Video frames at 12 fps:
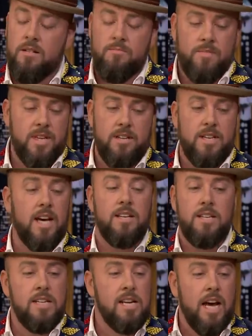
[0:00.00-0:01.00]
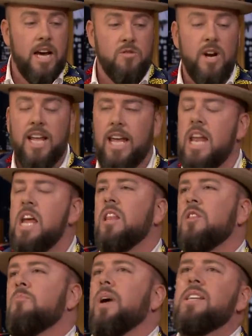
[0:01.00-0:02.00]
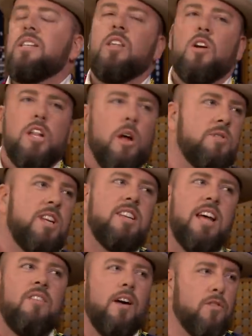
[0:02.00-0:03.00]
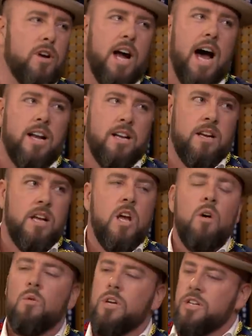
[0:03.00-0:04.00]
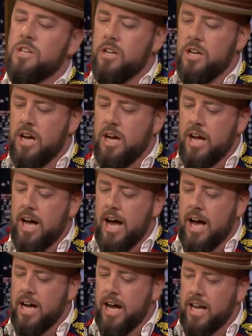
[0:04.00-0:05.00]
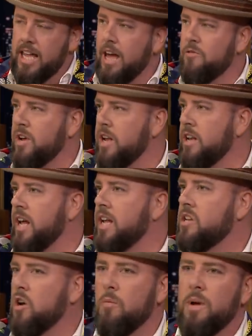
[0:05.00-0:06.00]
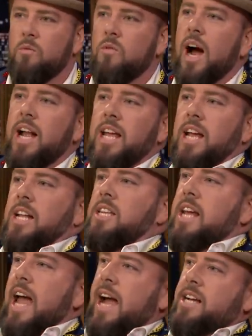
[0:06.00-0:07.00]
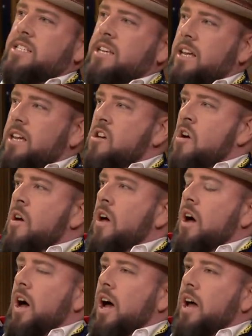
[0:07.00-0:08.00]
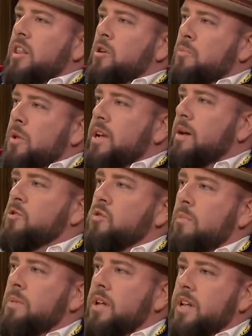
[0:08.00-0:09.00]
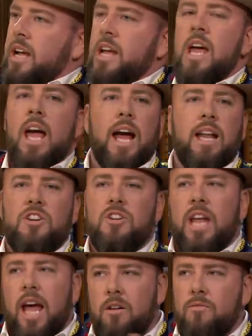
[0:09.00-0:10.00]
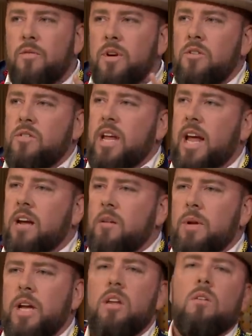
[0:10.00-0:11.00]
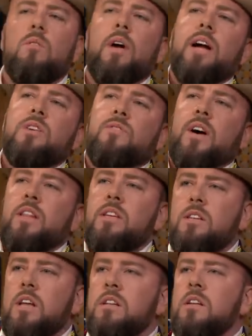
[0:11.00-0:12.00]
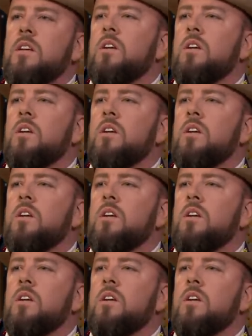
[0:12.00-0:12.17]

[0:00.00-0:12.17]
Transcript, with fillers: this is us. I try to get the best, the closest I've ever gotten was uh, uh, uh, Kevin and Toby riding in a taxi uh, and they're pulling up to a building. And just every new take, I'd be like, you know what, right here's fine. This is us.